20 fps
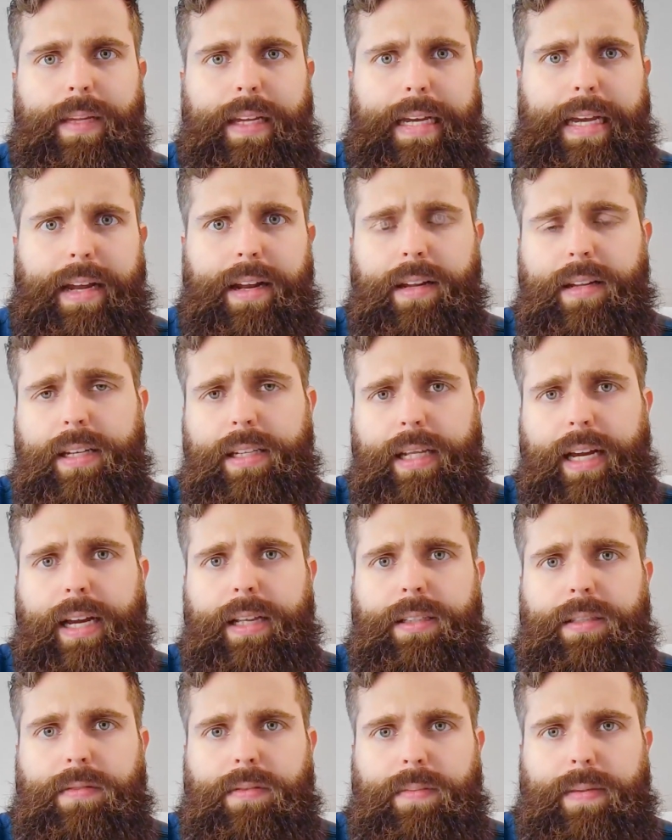And at least
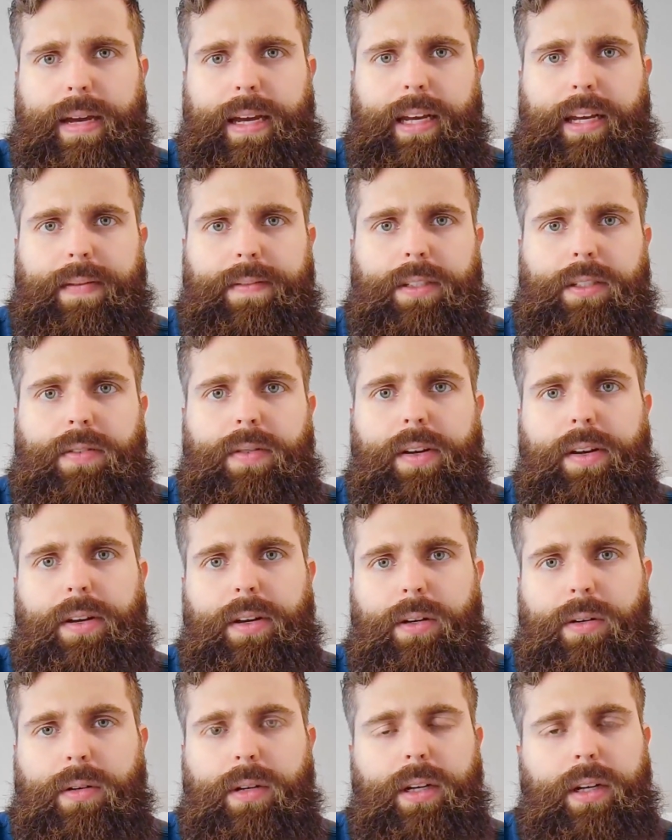as of the making of this
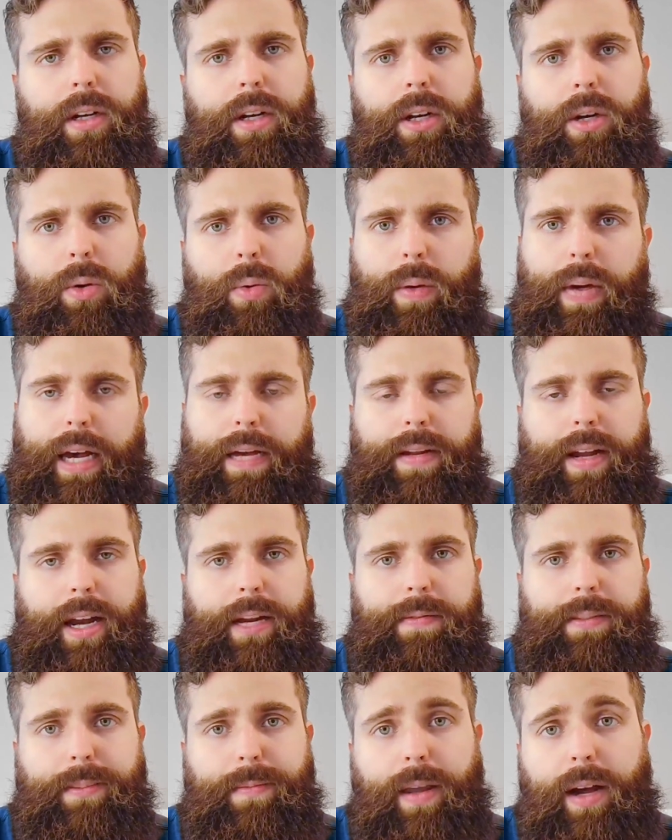video, we haven't had
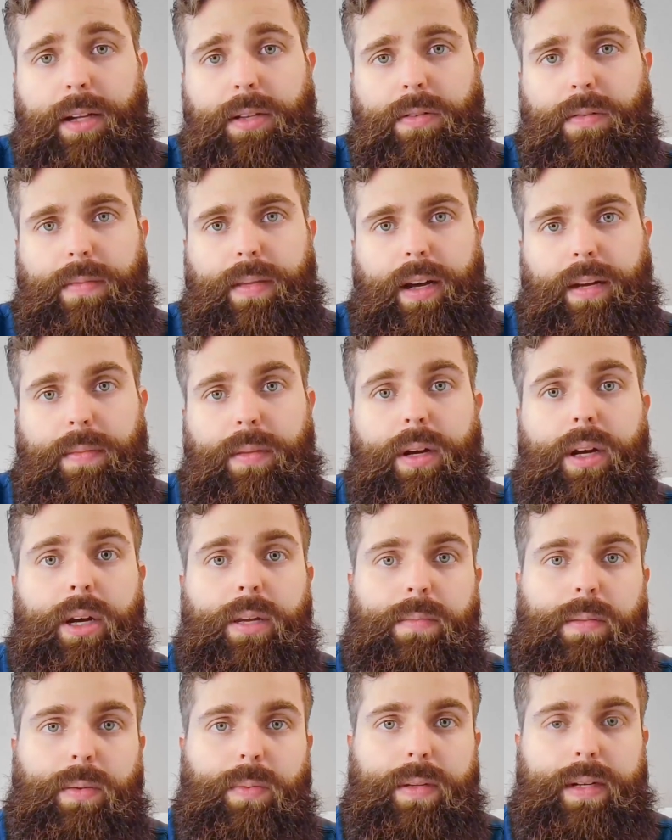a response from them,
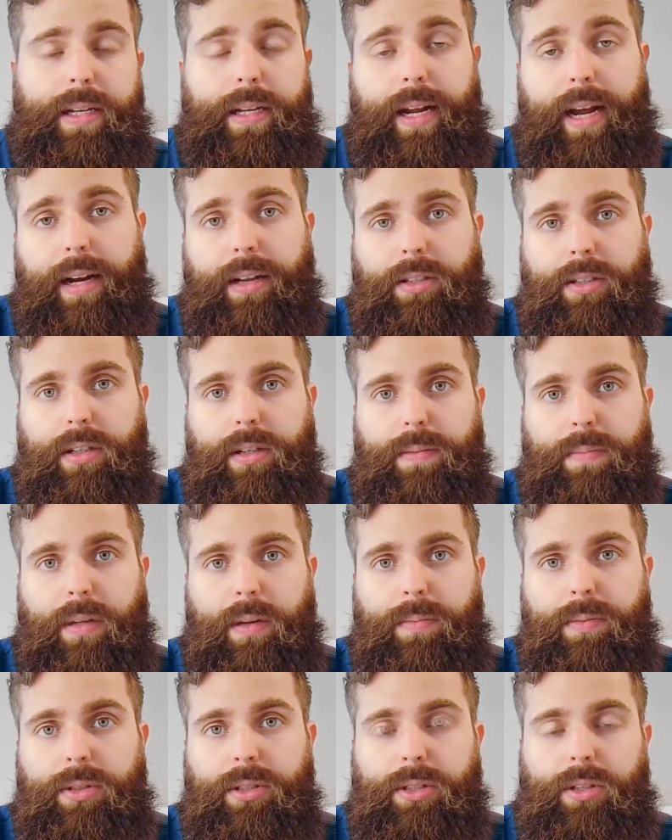but we did actually
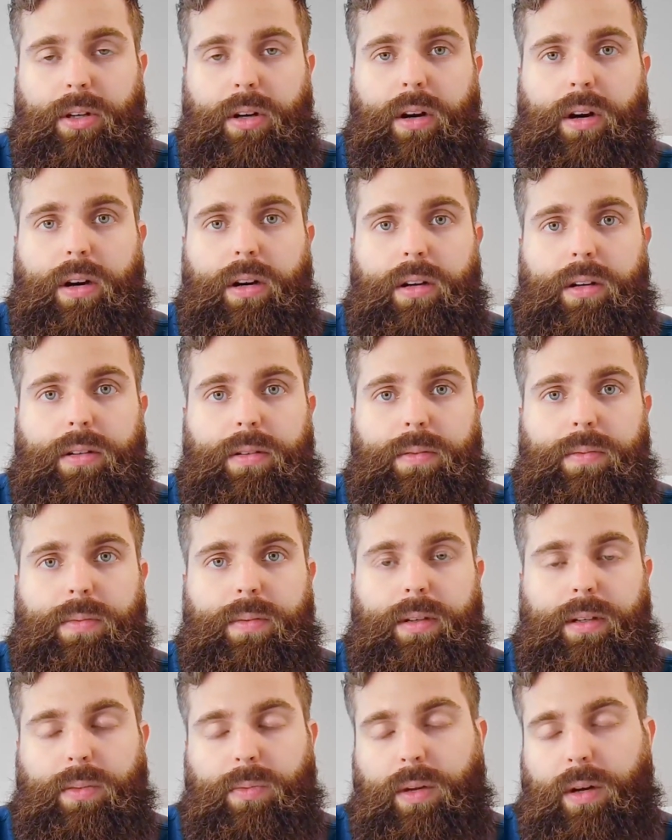publish
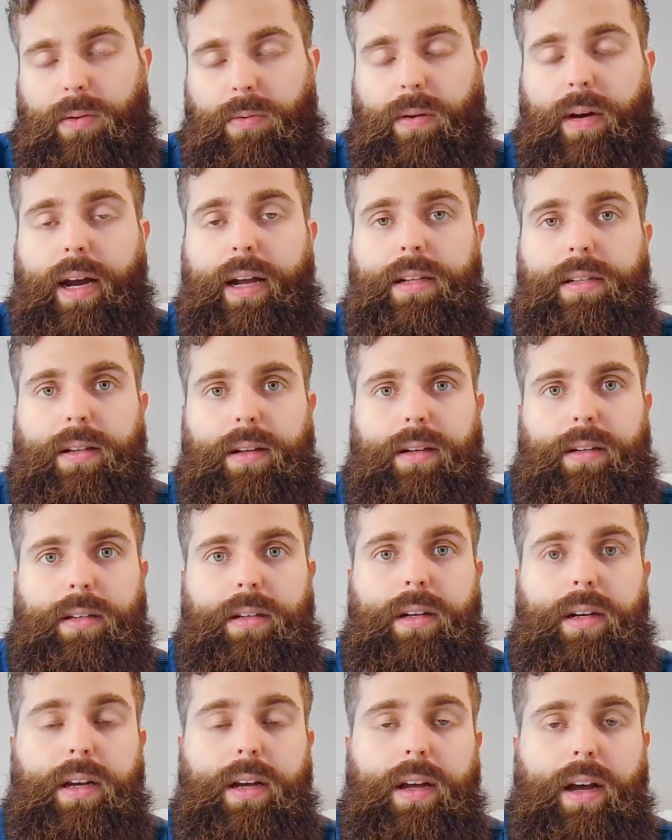Ryan's
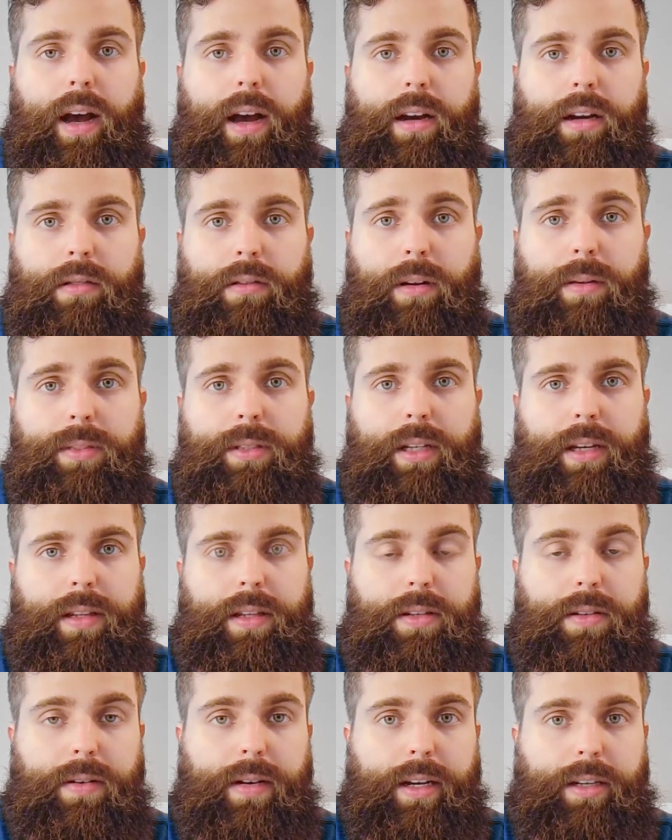letter on our website that
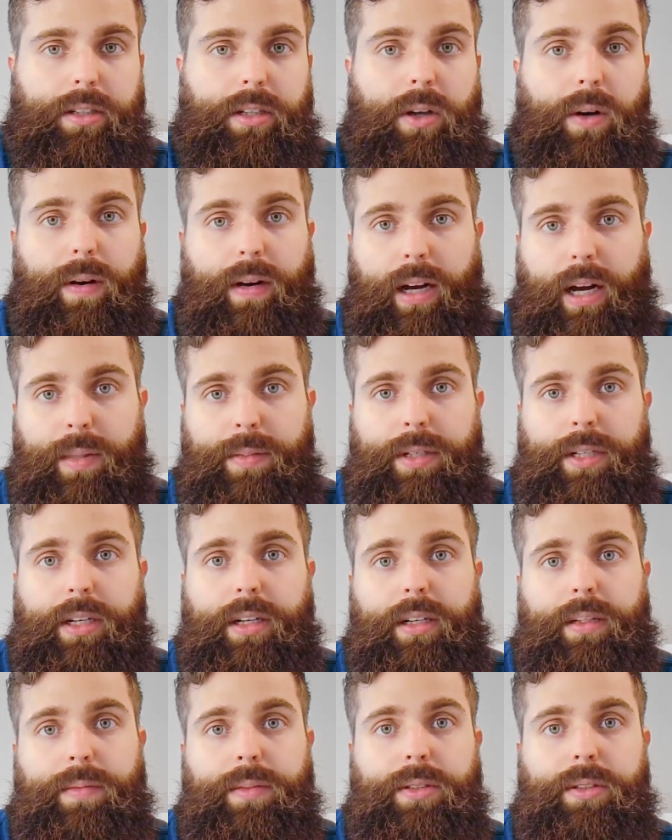you can actually go on
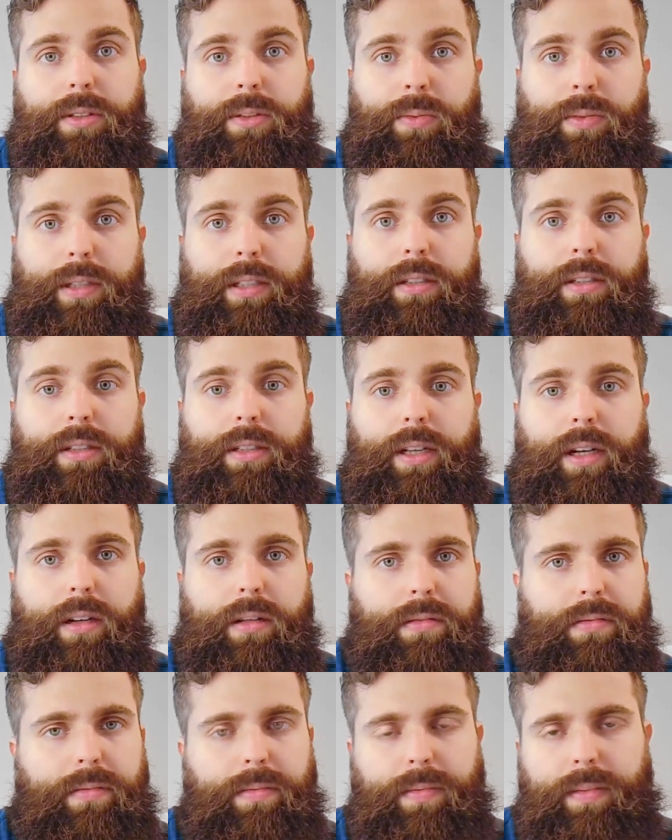commentarium and you can read
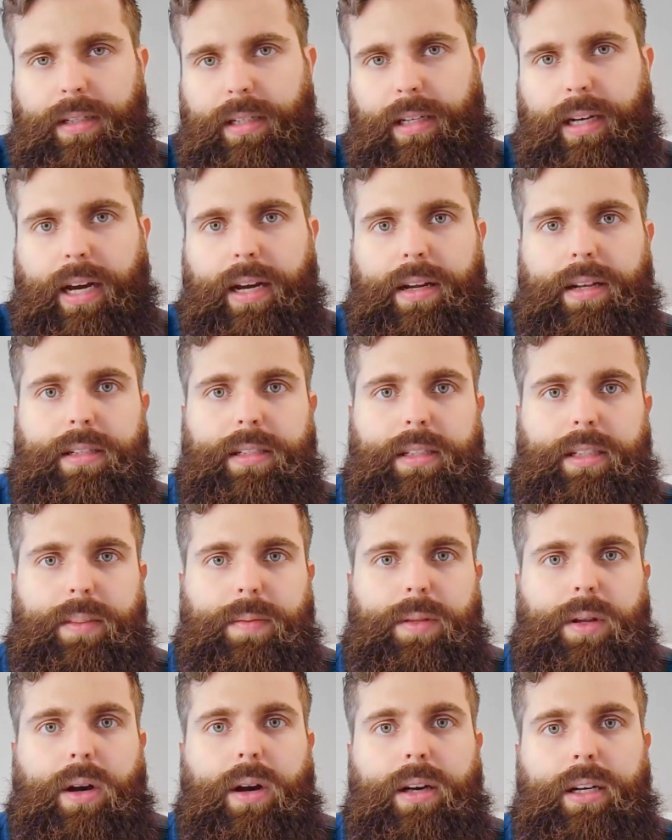yourself and kind of see some
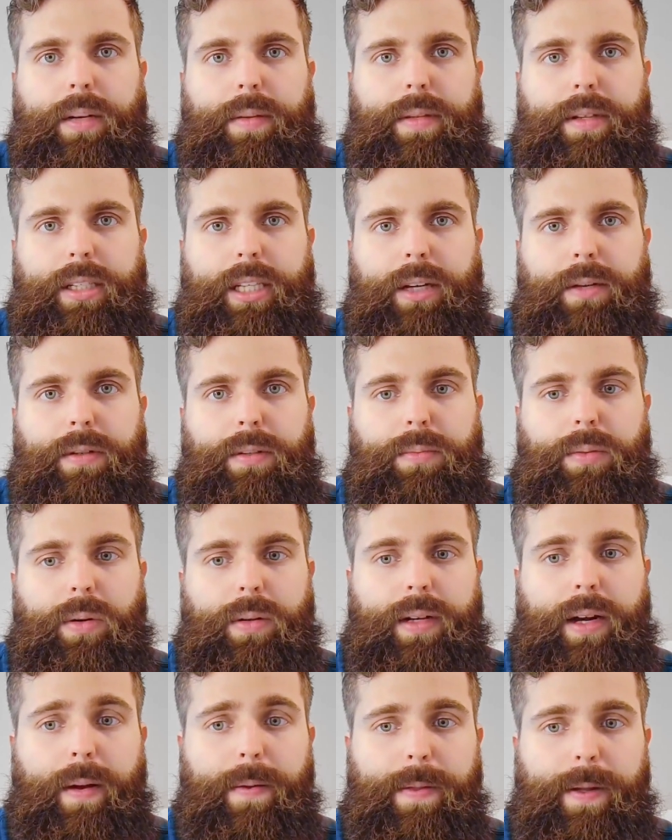of the arguments that we broke
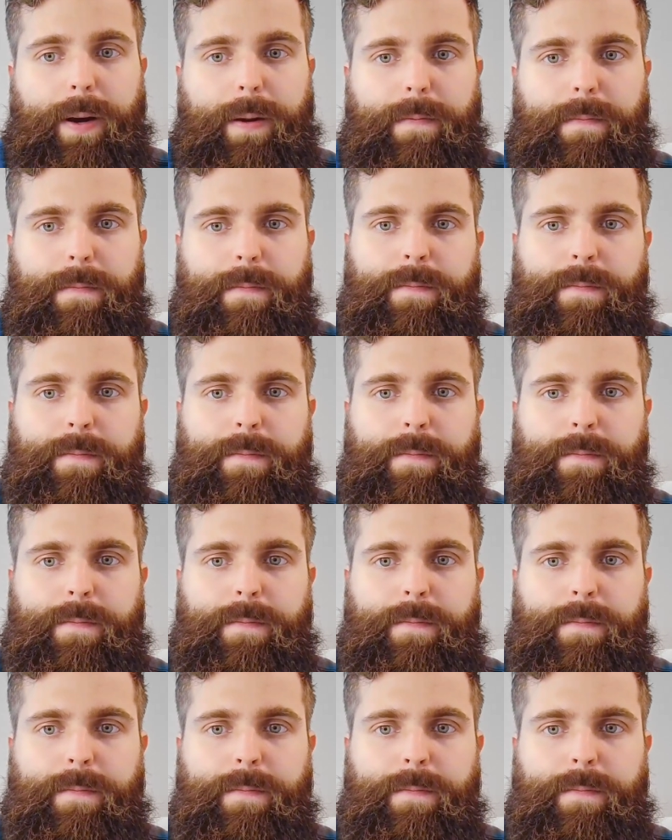down there.